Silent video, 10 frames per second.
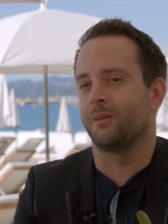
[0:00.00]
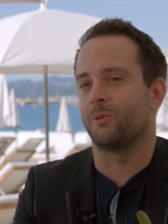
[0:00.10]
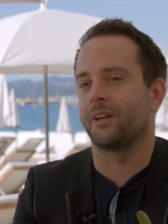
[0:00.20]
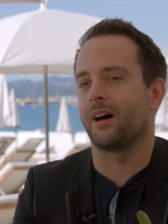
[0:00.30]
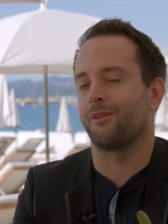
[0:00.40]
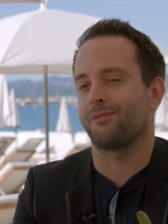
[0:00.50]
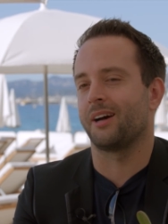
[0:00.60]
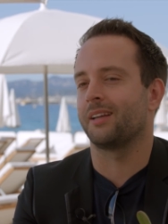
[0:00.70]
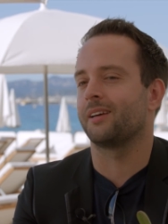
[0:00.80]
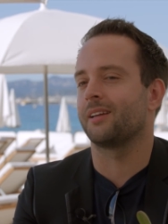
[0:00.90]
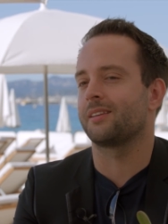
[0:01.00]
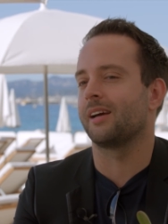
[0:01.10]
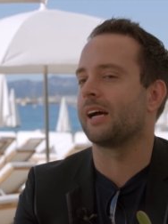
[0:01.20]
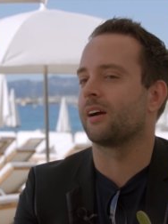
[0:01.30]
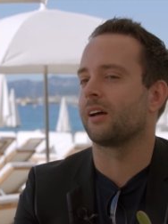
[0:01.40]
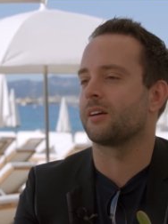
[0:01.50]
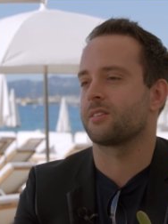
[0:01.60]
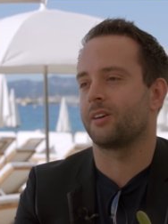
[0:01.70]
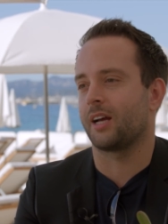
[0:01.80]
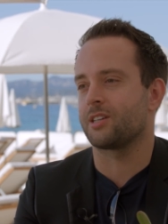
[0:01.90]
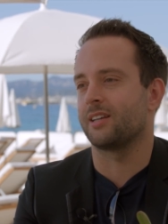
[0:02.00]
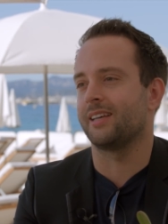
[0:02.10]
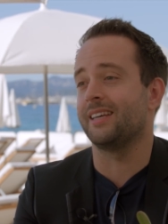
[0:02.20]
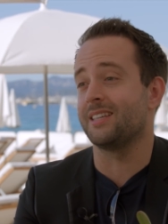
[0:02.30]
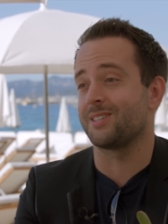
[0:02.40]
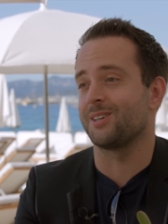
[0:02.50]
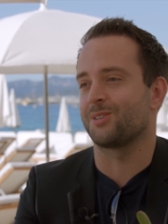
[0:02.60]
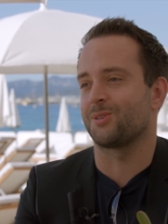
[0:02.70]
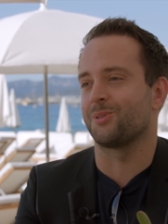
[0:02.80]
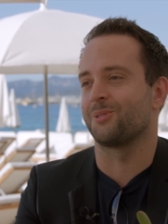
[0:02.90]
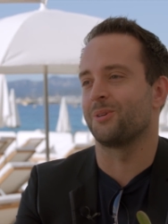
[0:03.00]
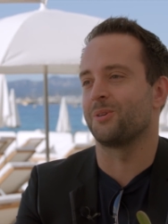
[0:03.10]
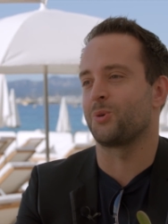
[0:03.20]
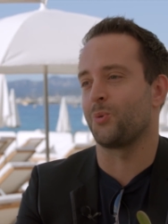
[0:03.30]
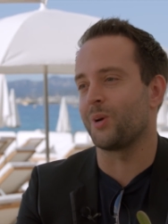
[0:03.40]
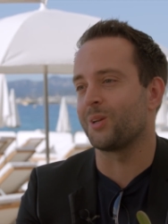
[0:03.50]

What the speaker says: We're now finding that the airlines are actually easier to win